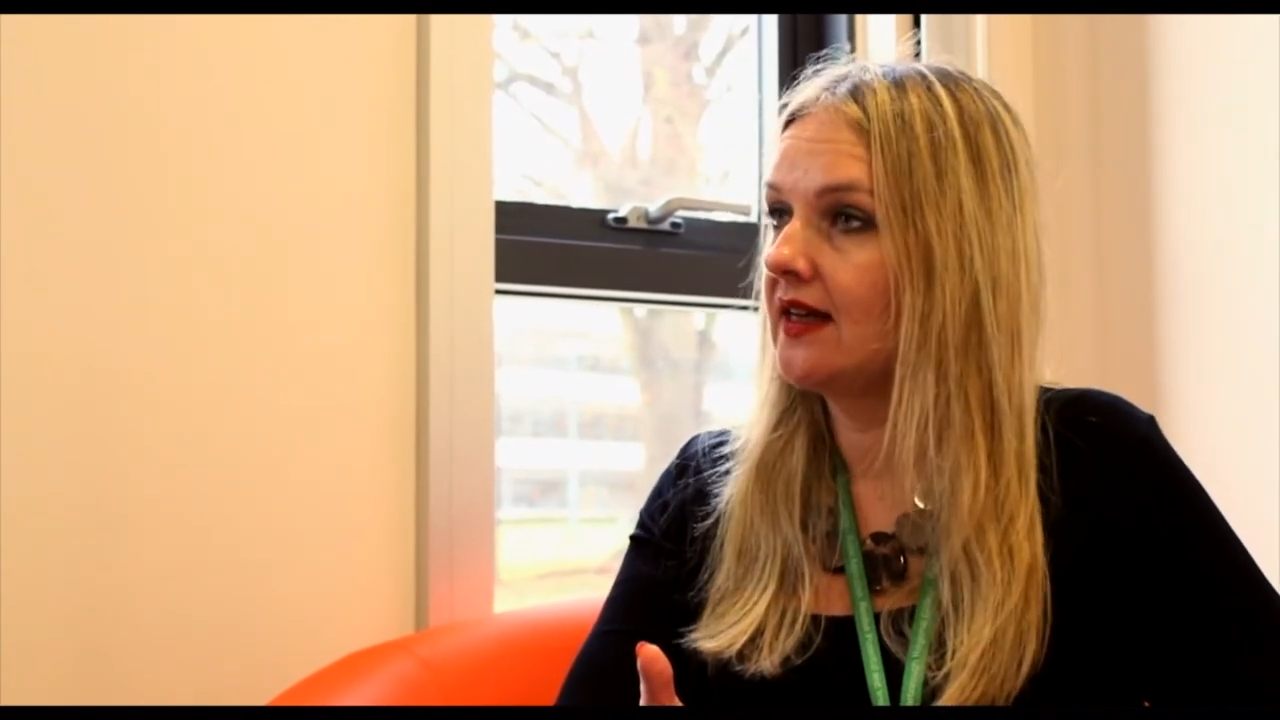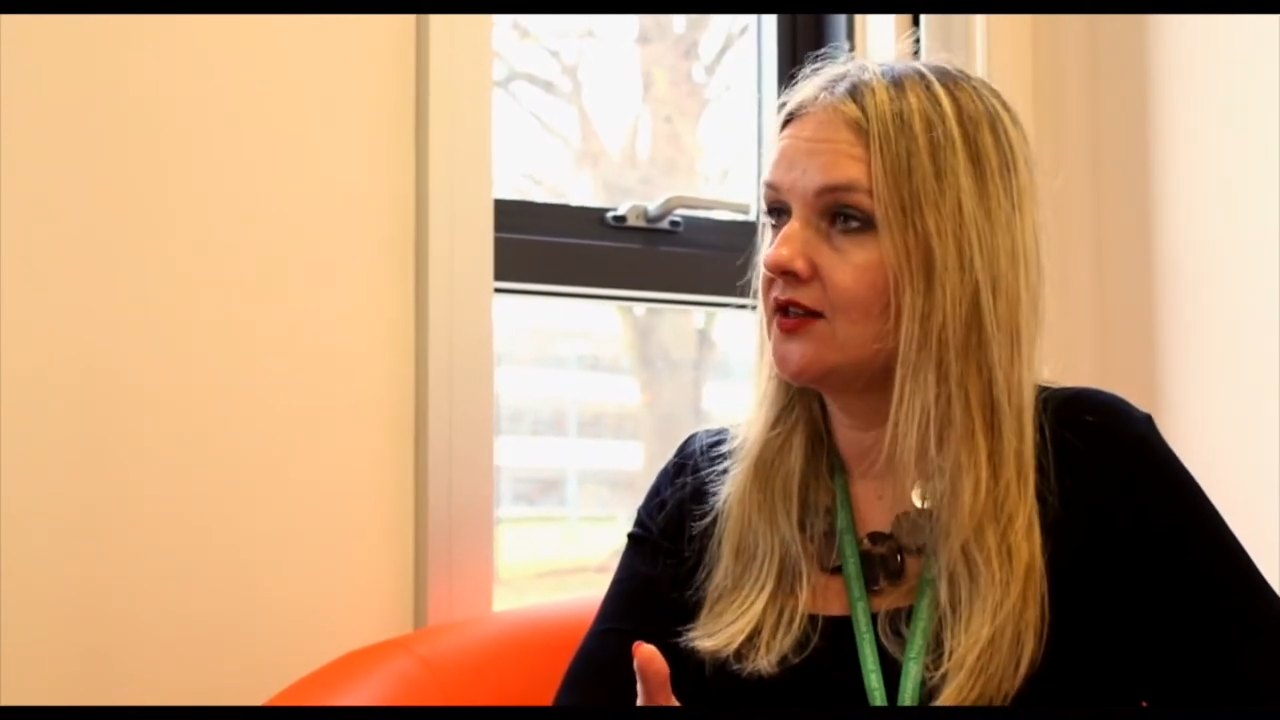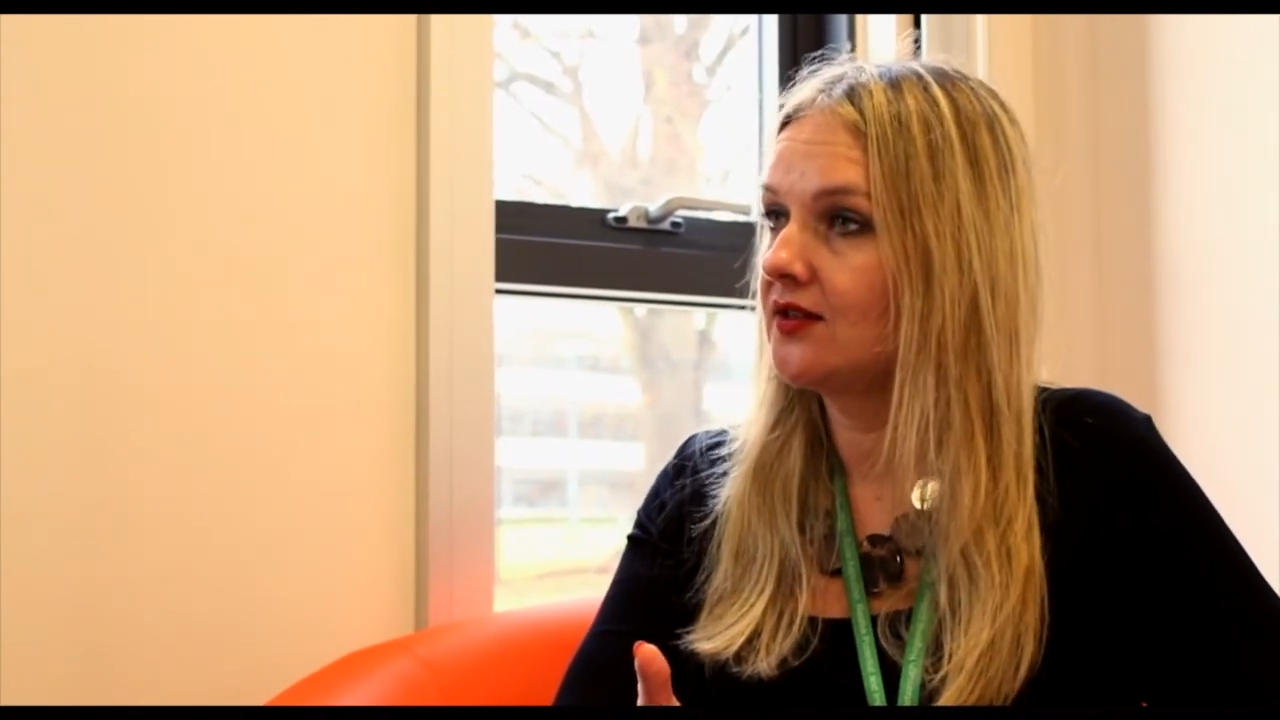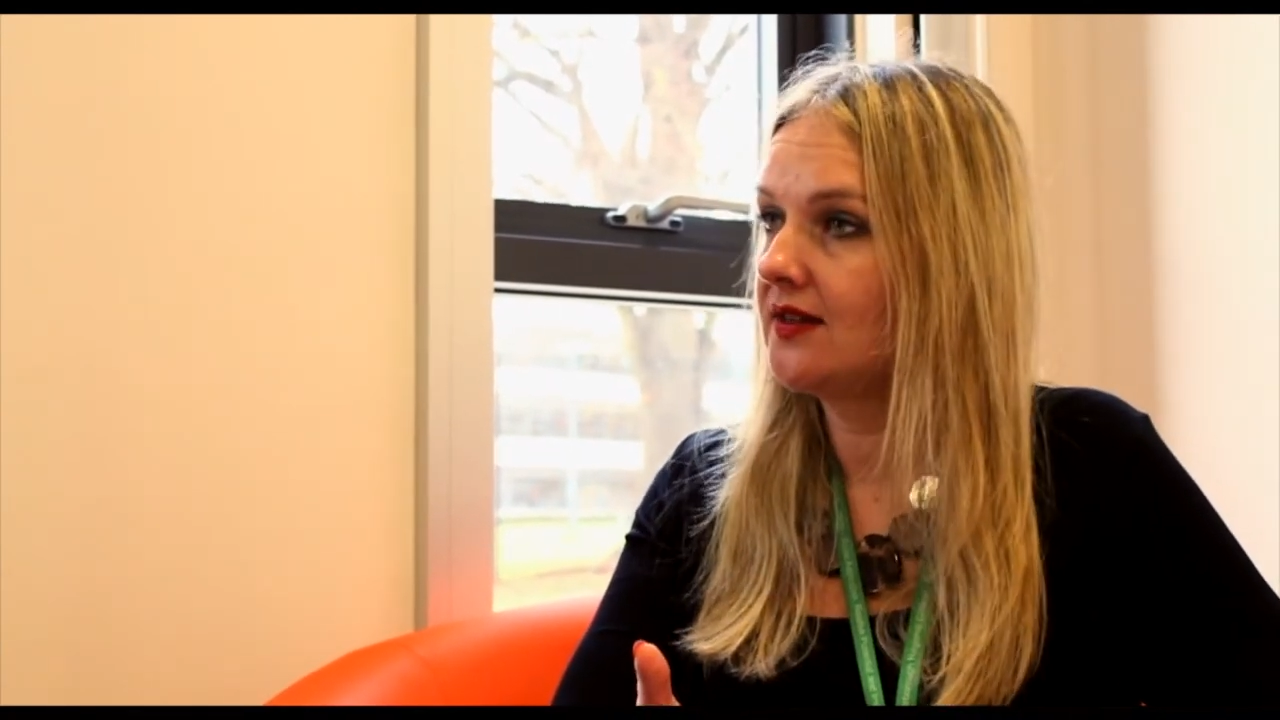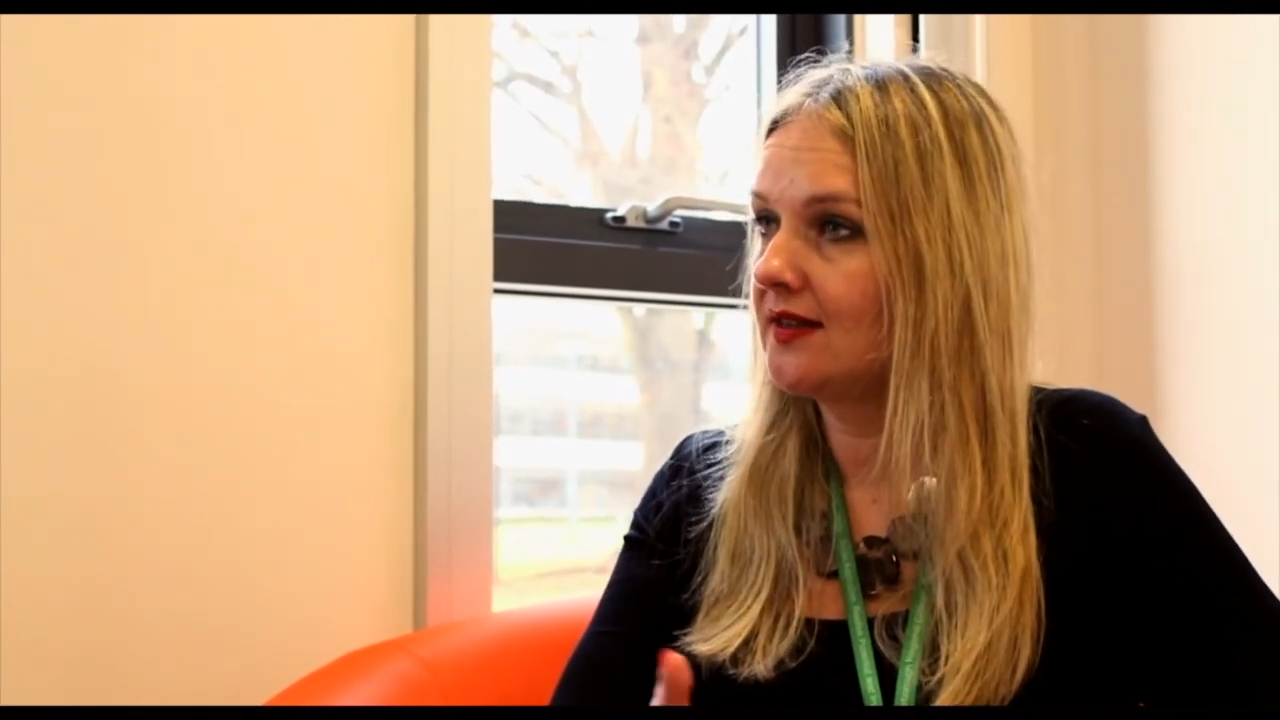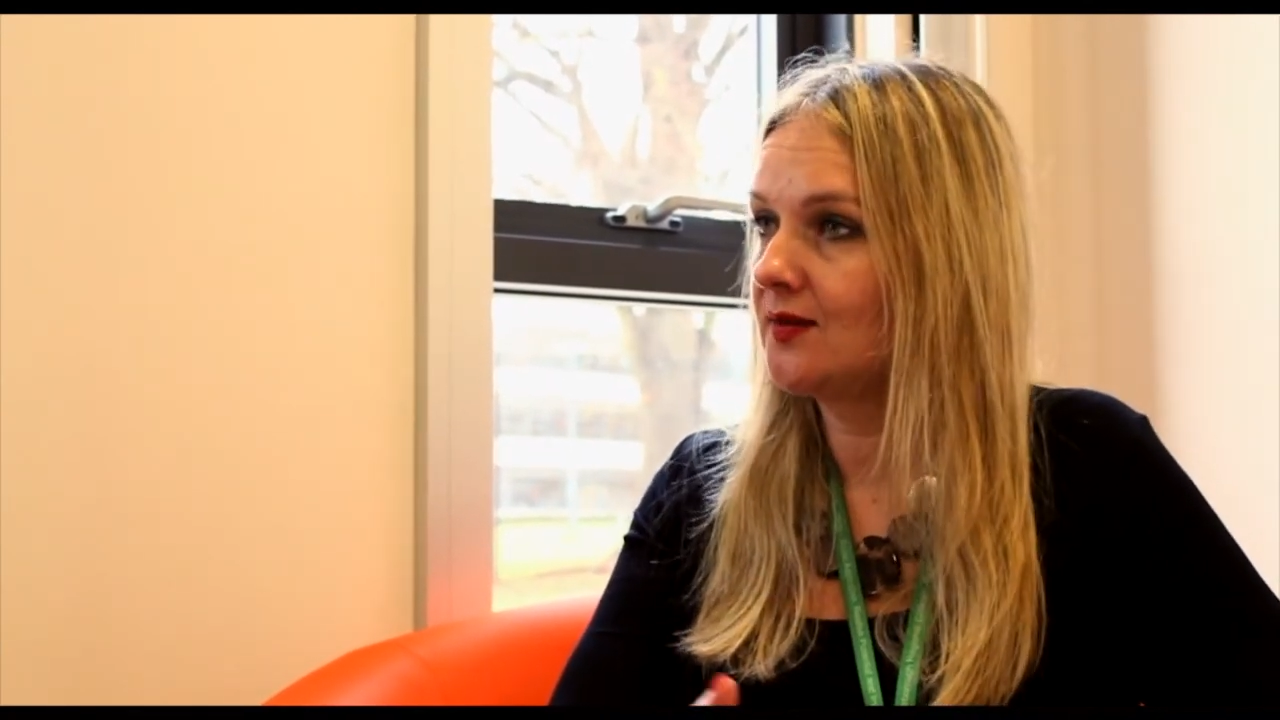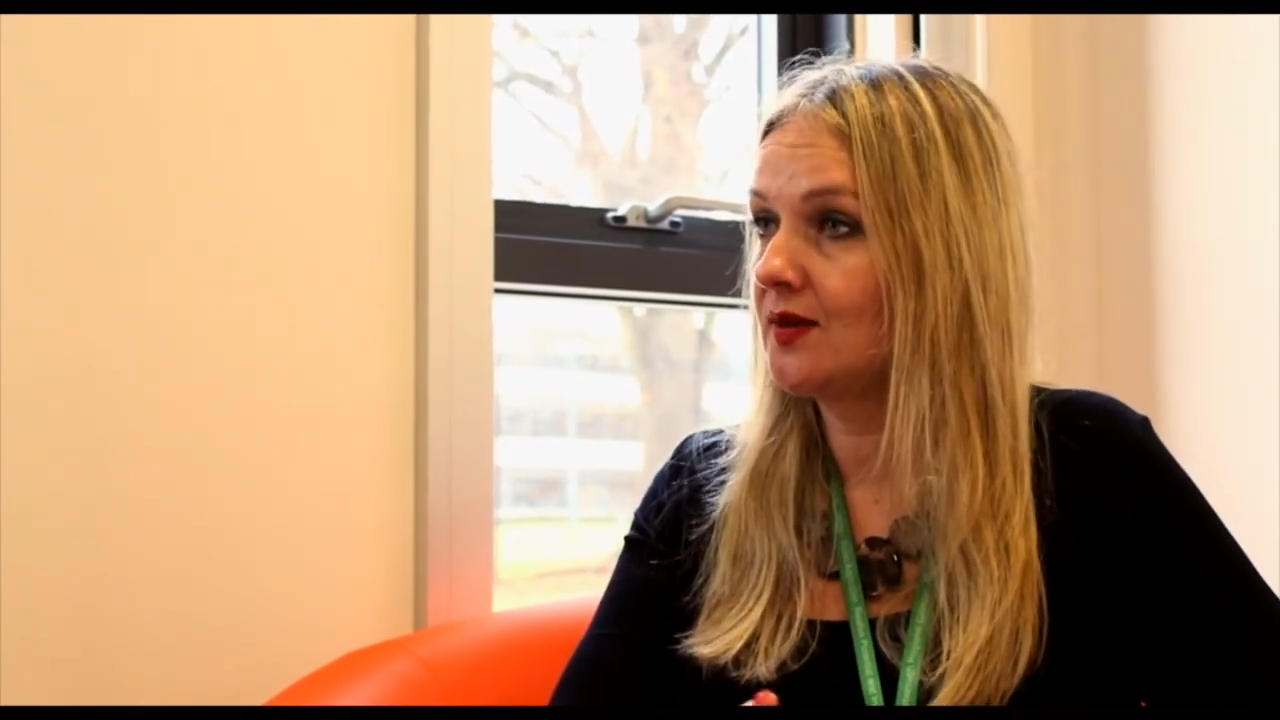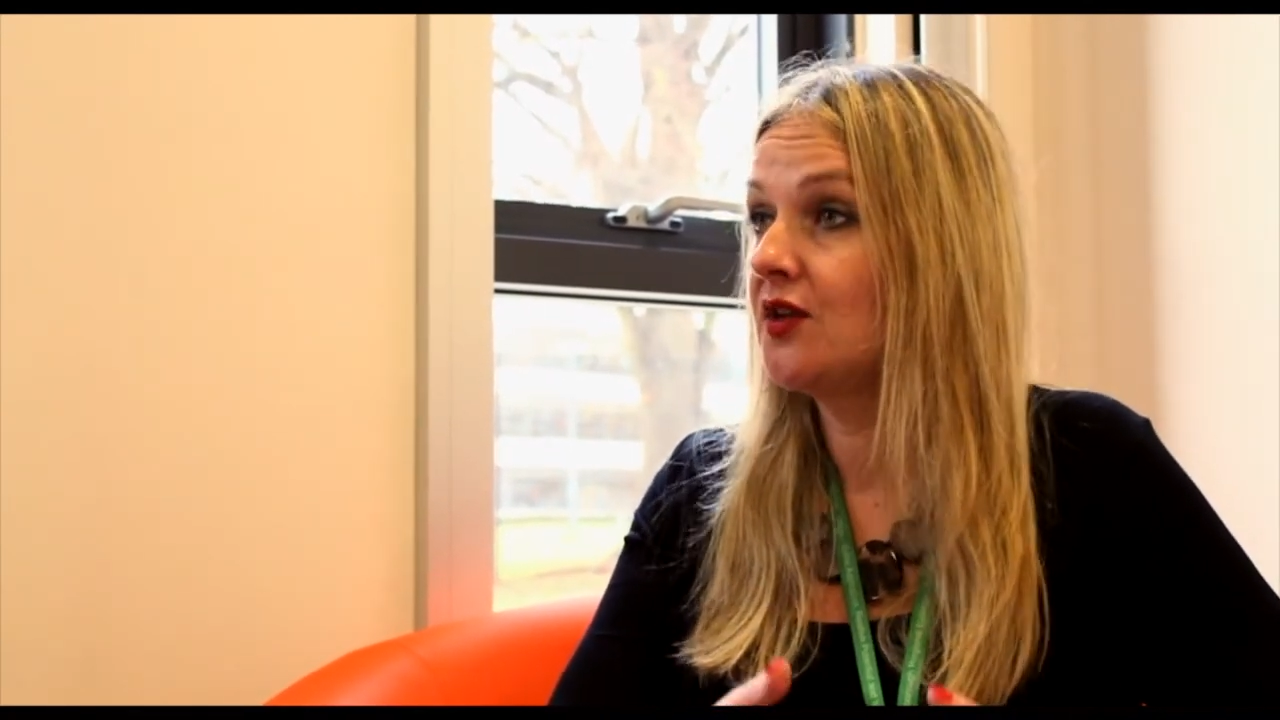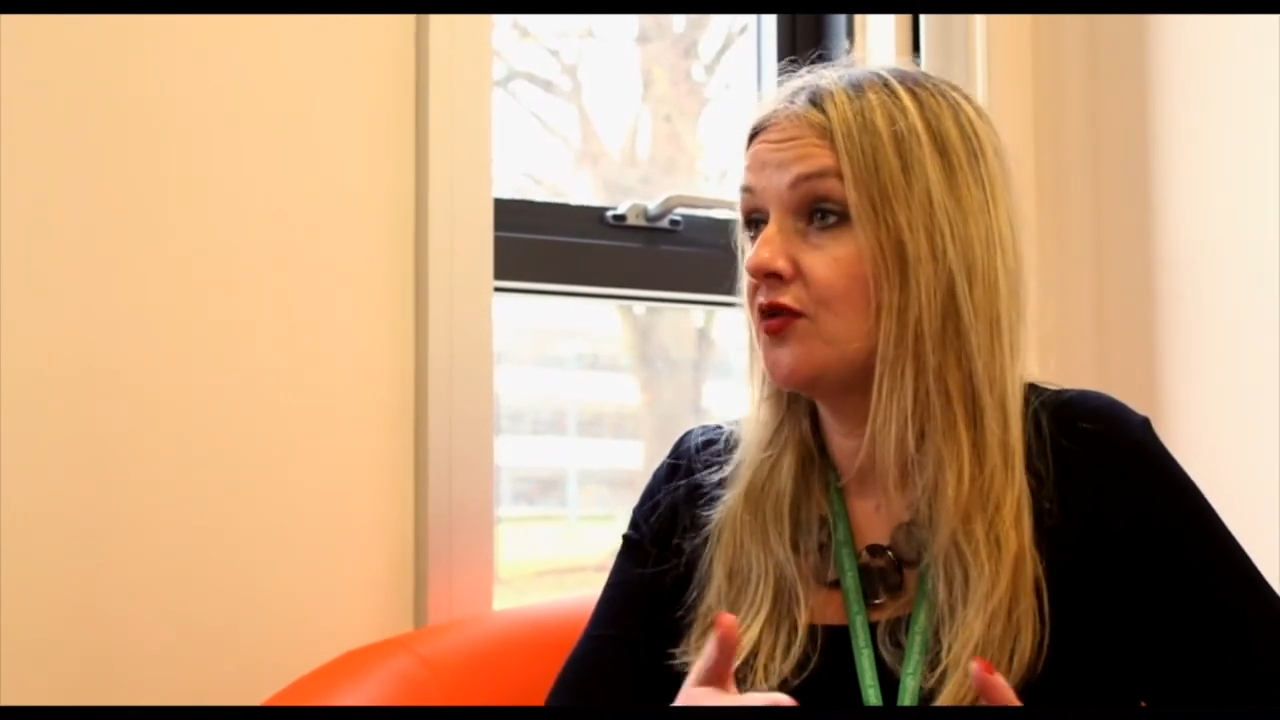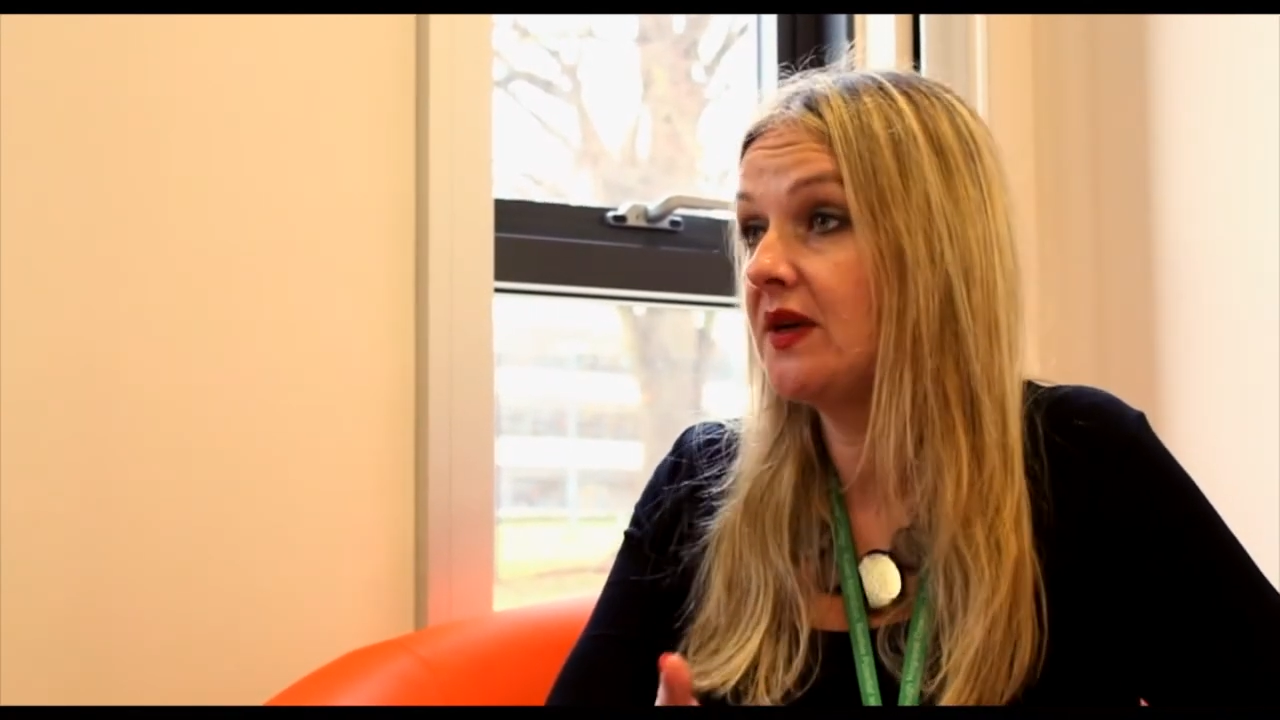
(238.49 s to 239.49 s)
in lecture theatres with
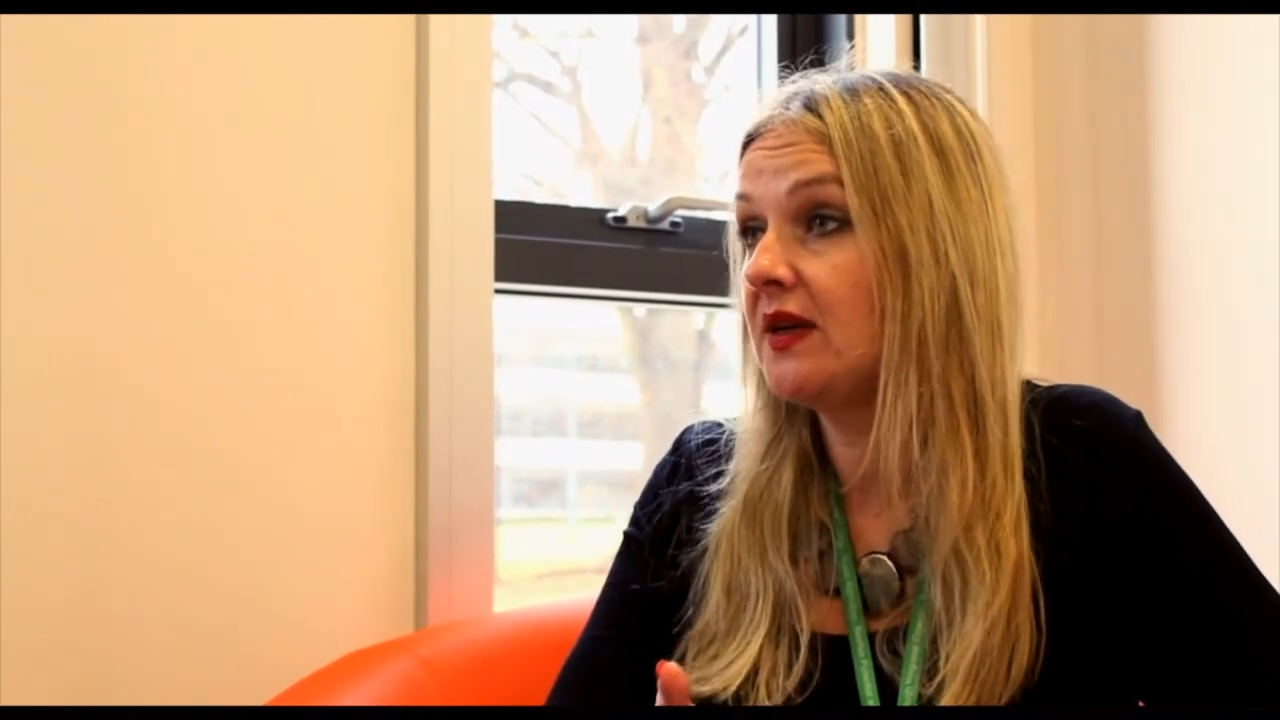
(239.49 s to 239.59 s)
100